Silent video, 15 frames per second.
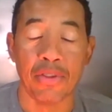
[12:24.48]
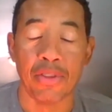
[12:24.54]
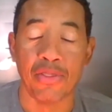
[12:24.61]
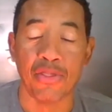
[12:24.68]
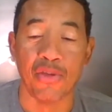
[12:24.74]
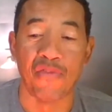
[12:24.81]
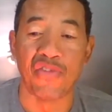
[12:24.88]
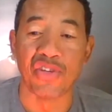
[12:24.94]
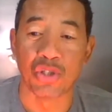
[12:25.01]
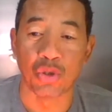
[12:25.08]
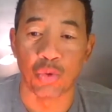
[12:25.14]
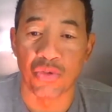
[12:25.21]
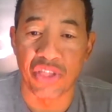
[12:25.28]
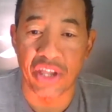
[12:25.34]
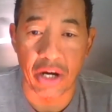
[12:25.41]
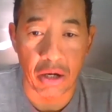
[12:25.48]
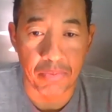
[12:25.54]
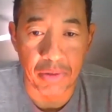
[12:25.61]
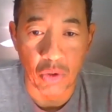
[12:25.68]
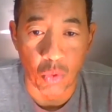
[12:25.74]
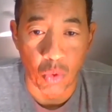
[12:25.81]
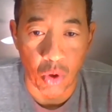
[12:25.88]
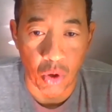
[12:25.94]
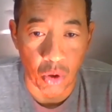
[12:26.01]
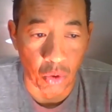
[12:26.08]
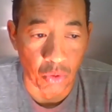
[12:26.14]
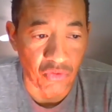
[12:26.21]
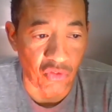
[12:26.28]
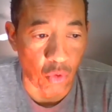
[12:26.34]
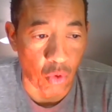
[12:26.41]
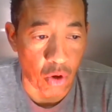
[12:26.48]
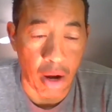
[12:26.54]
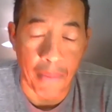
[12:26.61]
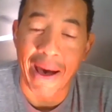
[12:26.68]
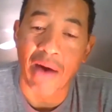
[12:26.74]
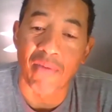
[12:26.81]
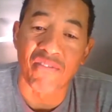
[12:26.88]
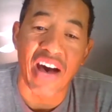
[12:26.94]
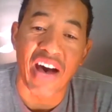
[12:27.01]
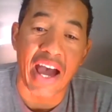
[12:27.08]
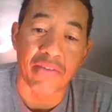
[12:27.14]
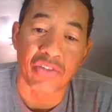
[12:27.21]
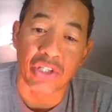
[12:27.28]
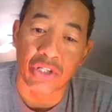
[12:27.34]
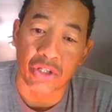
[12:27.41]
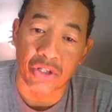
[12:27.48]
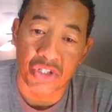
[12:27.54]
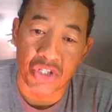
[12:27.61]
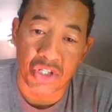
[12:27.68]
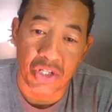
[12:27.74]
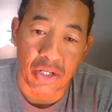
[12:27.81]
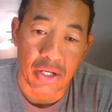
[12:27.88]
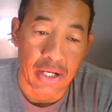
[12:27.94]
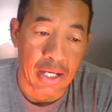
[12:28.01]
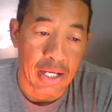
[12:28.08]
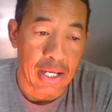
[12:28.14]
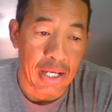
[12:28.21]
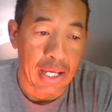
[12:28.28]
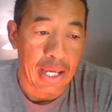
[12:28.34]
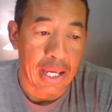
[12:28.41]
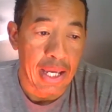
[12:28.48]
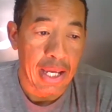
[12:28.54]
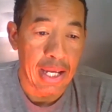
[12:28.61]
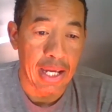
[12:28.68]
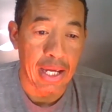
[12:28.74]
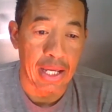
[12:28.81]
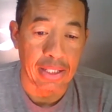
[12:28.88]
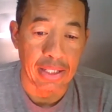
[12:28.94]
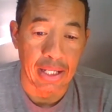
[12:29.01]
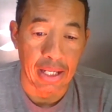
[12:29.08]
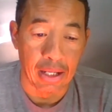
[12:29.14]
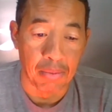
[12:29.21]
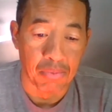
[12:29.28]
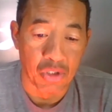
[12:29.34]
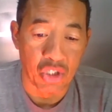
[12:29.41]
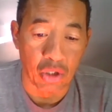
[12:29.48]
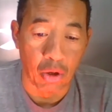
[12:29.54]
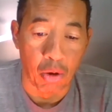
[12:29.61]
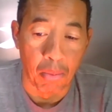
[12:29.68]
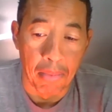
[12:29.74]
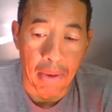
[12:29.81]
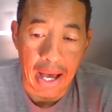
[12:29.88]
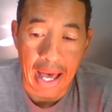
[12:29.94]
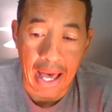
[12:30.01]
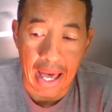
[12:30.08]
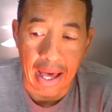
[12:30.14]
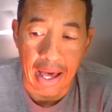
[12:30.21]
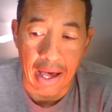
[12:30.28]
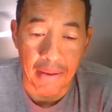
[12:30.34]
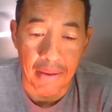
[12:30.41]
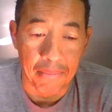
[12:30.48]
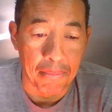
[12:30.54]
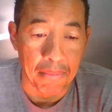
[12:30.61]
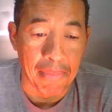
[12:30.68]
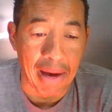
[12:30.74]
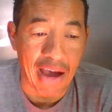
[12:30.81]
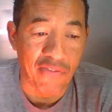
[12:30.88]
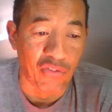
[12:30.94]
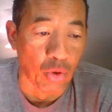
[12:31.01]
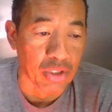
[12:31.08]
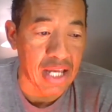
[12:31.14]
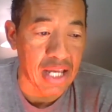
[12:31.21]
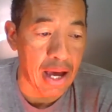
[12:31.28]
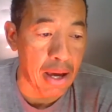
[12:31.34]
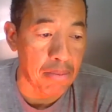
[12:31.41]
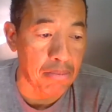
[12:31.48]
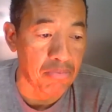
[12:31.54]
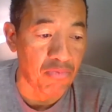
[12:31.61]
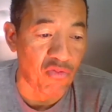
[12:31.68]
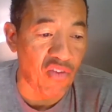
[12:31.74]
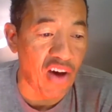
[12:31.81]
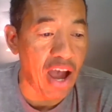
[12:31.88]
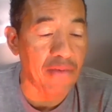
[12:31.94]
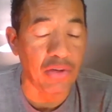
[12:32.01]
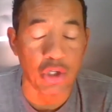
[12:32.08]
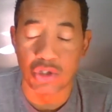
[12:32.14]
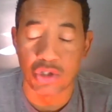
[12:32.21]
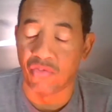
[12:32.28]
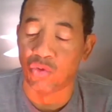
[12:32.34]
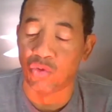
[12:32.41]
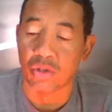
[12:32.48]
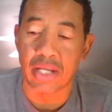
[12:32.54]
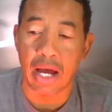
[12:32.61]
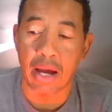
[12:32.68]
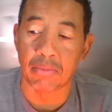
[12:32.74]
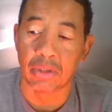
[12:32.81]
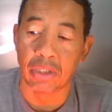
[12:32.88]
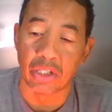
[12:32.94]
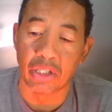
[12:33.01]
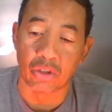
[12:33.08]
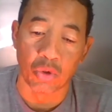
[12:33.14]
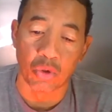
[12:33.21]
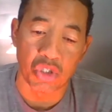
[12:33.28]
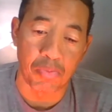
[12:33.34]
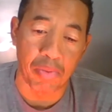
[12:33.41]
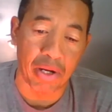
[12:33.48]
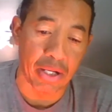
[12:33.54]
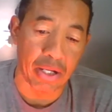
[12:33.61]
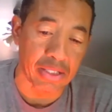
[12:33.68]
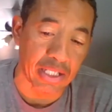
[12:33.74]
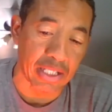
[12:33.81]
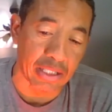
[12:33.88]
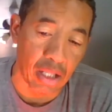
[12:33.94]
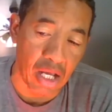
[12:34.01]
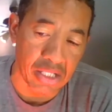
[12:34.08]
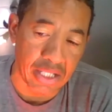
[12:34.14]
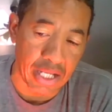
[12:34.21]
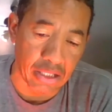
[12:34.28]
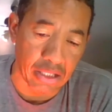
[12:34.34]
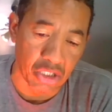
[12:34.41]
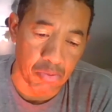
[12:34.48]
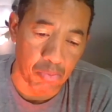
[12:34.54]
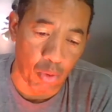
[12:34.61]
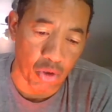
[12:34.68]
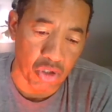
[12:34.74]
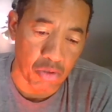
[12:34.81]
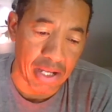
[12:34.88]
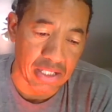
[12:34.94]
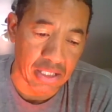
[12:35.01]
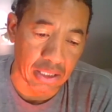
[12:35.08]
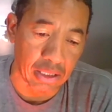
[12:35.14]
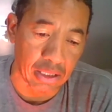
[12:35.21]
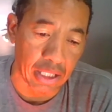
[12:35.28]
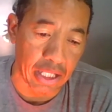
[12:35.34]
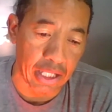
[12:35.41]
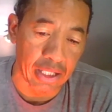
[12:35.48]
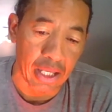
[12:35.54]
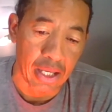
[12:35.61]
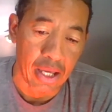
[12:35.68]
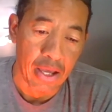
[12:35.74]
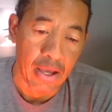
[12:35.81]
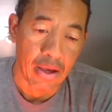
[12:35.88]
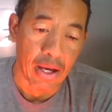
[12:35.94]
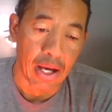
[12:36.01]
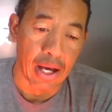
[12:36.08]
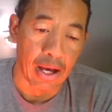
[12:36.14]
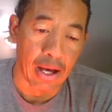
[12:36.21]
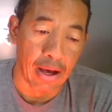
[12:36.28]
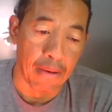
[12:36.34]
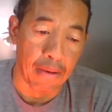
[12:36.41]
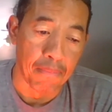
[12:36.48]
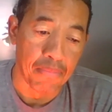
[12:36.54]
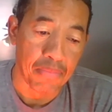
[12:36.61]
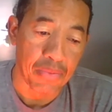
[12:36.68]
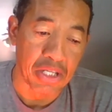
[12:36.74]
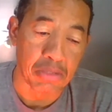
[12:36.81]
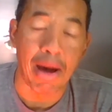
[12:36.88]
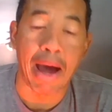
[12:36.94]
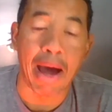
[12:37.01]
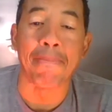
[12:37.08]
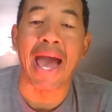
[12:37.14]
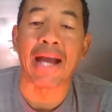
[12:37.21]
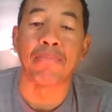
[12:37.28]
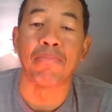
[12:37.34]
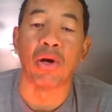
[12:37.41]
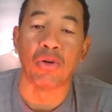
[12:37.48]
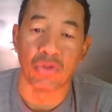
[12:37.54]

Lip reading: the physical therapy world for about 5 years. And so my 5 years of full-time clinical experience at the Los Angeles Sports Medicine Clinic is my backbone